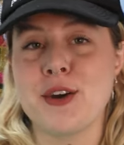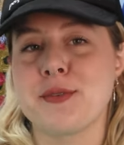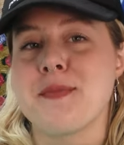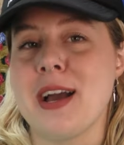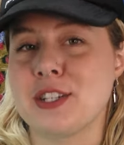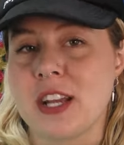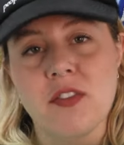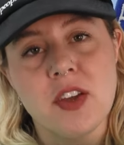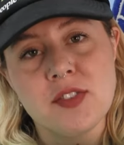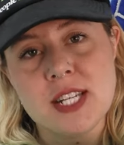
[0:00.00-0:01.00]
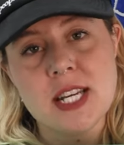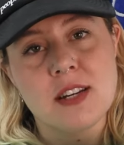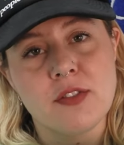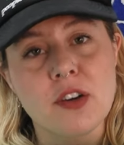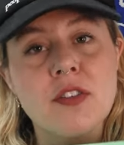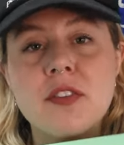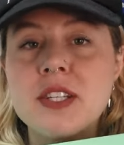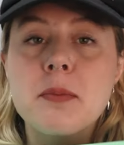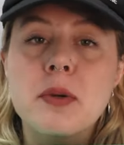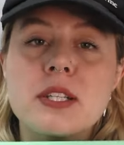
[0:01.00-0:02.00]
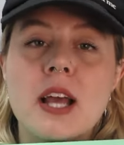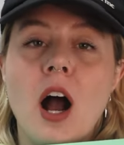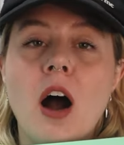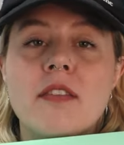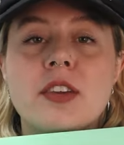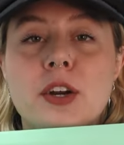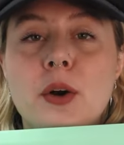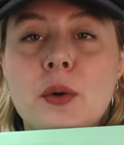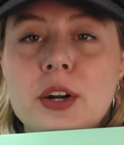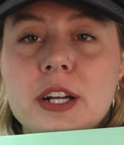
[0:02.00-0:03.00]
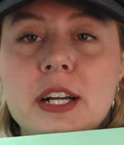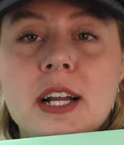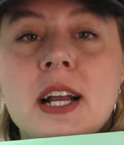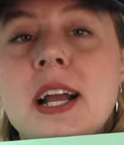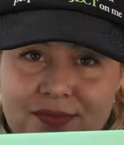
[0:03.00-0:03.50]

code MAGIC15 for 15% off your order.